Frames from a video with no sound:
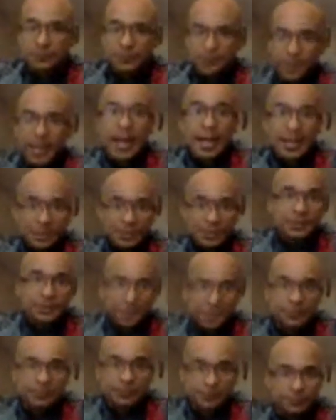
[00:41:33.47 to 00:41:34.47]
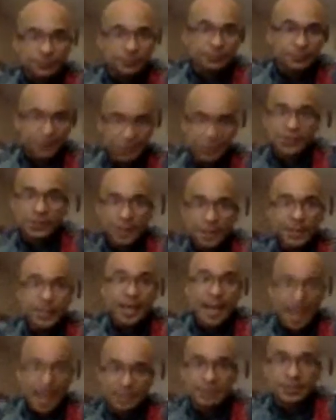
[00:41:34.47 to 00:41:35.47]
gases. We just say
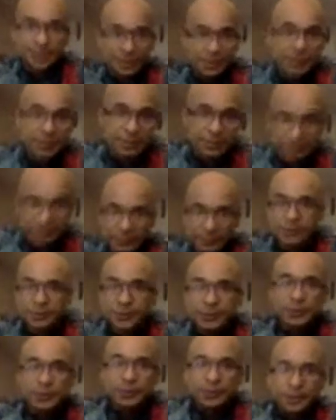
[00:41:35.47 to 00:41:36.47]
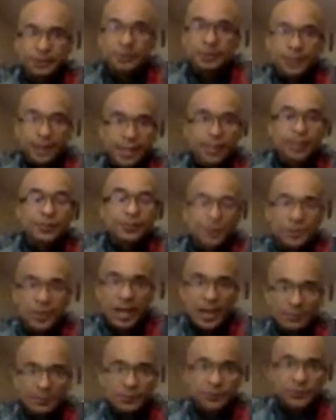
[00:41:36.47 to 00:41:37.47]
gases. It
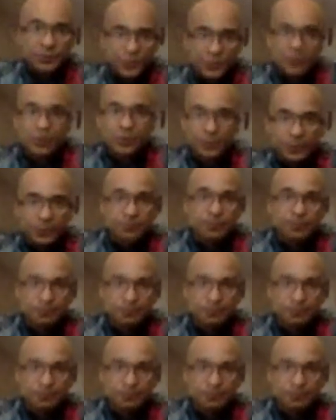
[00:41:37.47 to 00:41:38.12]
travels through